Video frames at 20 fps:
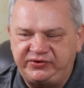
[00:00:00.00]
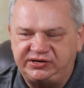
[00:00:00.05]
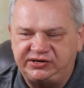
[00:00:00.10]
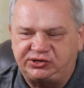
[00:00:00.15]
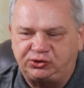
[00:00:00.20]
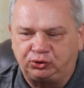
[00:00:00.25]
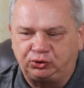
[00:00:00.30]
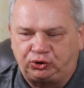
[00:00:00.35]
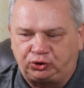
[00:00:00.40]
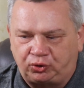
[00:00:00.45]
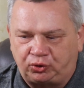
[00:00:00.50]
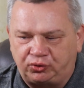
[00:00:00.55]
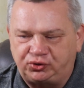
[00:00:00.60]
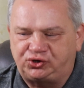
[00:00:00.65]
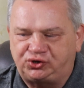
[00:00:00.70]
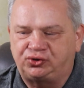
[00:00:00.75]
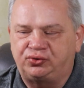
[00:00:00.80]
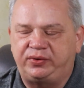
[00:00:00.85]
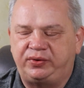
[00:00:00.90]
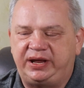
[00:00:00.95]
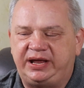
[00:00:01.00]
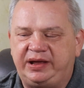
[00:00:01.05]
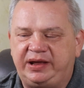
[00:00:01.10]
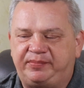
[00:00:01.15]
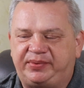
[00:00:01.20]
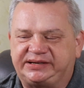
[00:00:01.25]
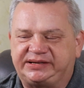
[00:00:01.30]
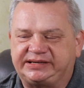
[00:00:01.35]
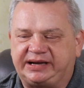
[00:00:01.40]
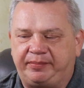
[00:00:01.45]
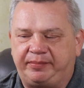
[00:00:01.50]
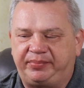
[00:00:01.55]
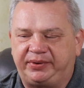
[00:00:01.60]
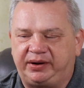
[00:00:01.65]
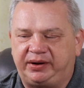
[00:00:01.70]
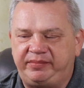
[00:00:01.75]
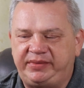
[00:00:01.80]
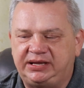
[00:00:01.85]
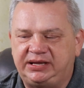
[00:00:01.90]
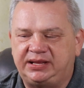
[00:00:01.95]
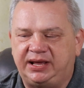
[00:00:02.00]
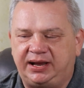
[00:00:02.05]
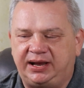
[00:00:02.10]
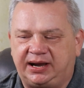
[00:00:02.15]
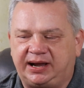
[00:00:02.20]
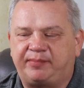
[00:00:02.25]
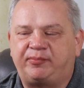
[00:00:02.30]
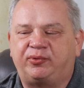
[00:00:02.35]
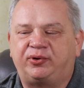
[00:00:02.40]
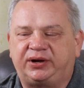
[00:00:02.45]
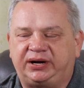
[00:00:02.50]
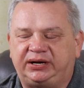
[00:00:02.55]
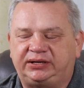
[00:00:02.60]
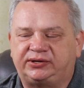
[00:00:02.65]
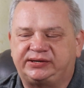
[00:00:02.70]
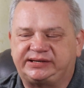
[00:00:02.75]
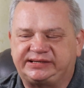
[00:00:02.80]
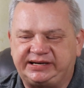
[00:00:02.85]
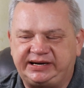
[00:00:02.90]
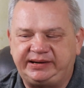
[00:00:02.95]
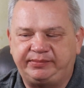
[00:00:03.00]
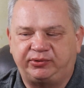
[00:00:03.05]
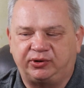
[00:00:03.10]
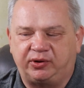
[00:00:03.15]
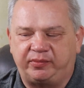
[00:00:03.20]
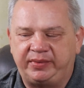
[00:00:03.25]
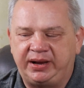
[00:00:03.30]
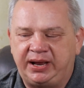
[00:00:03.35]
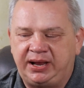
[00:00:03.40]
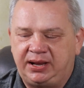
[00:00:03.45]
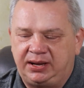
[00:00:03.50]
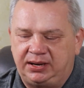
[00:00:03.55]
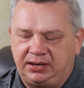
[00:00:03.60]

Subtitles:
There is a hole at the bottom of that pyramid